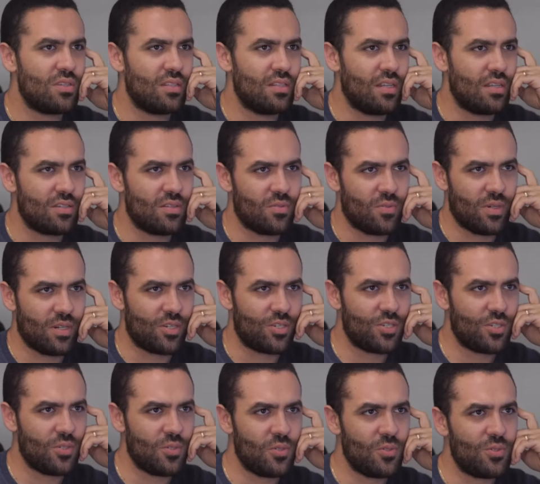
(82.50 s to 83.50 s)
doesn't wear
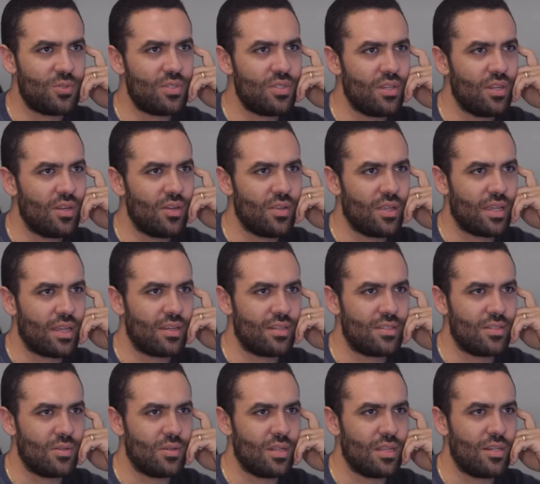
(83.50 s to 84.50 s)
shoes, you know, like a
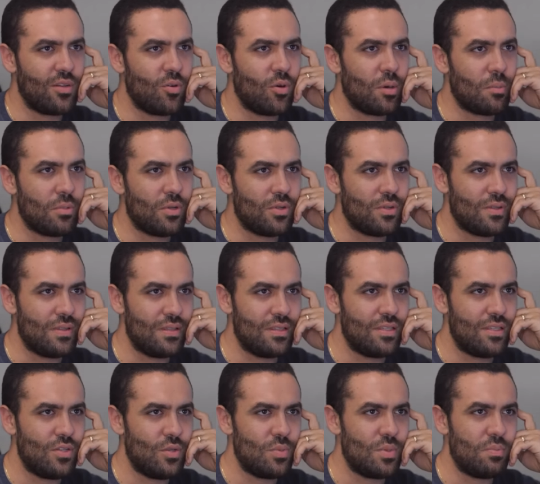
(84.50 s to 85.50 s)
totally normal
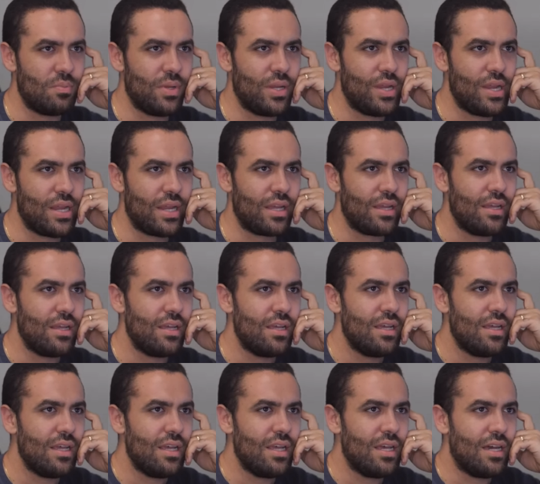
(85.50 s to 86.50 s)
human being.
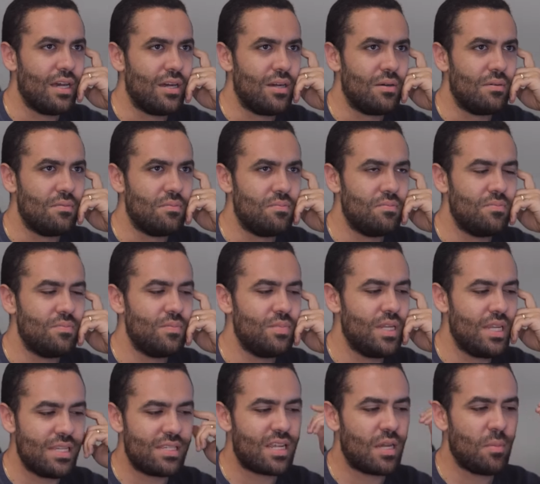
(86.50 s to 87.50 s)
Uh,
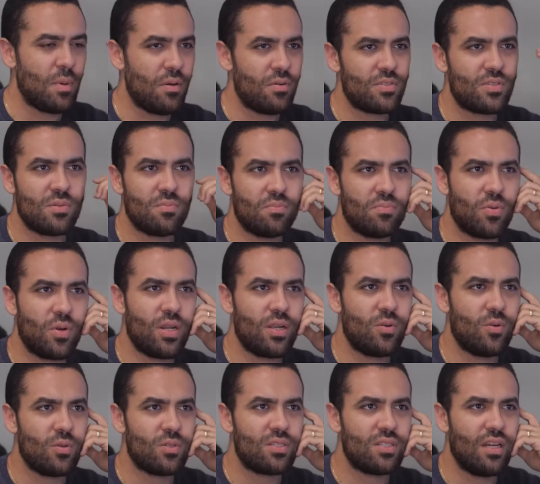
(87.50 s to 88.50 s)
he's come out with some pretty
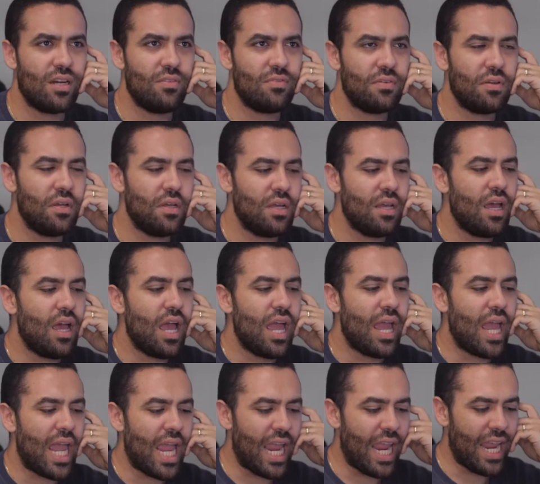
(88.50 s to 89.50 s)
cool stuff,
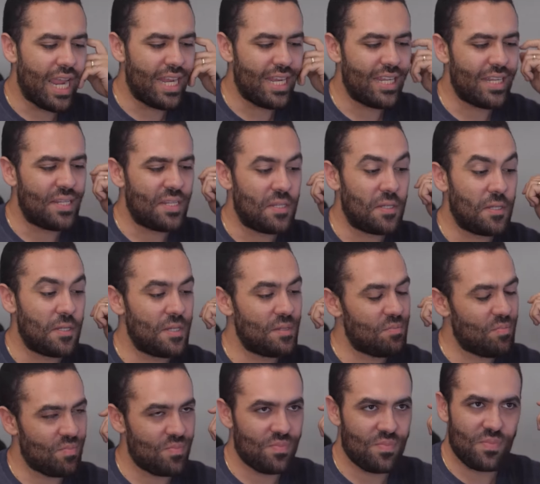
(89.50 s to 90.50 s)
and
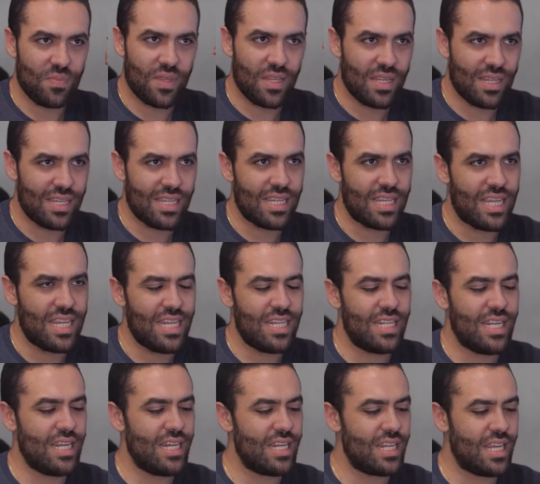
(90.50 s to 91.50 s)
he
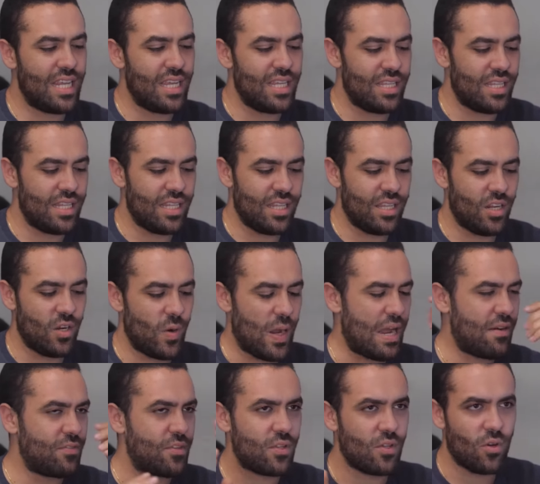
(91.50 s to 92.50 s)
did you know
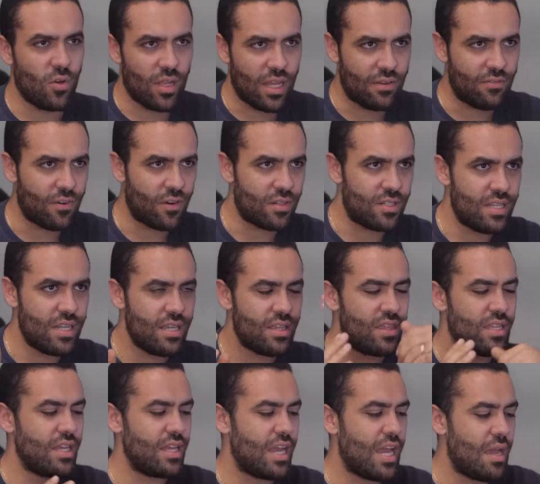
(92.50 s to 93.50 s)
after the whole frt
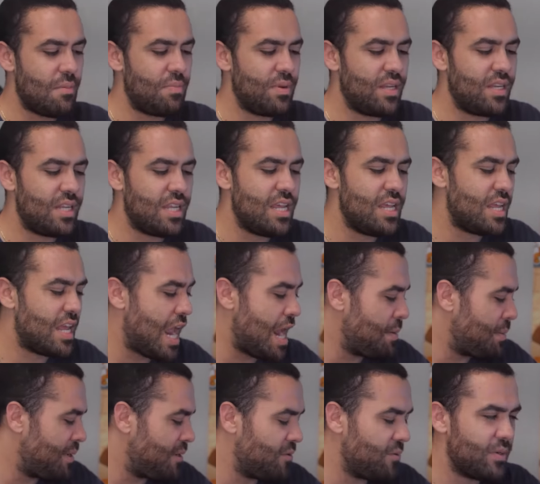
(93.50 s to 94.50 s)
thing happened he
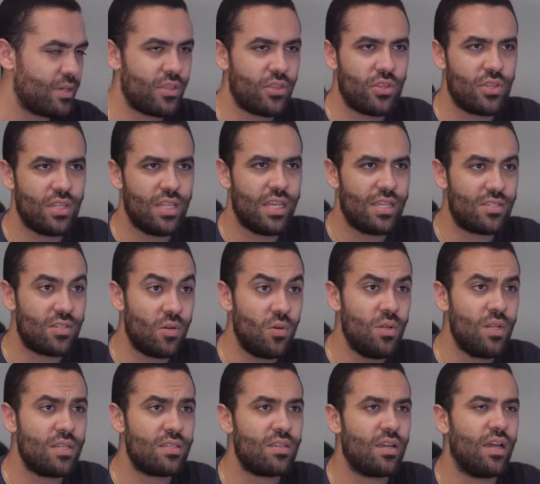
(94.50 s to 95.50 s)
came out with his own
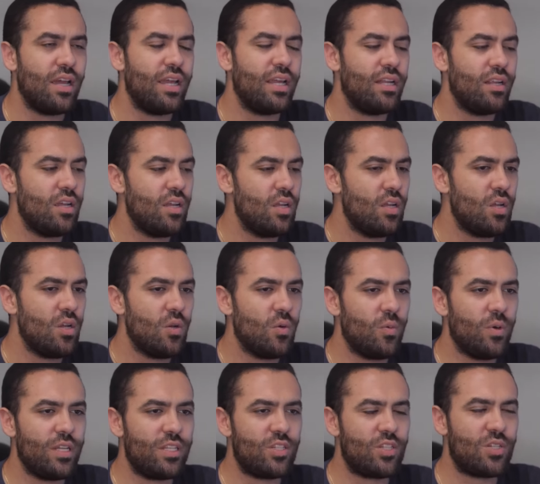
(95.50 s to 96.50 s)
design
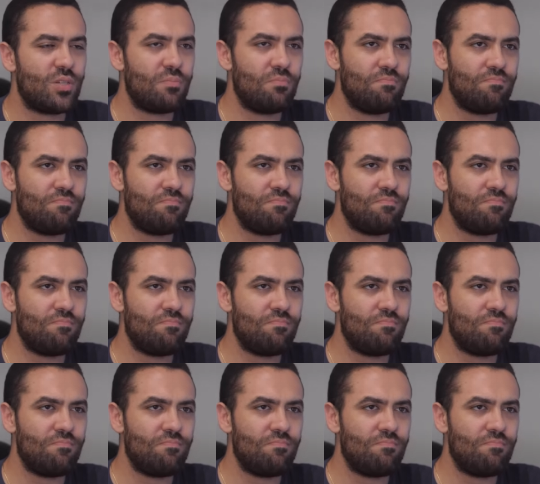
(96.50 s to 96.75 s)
which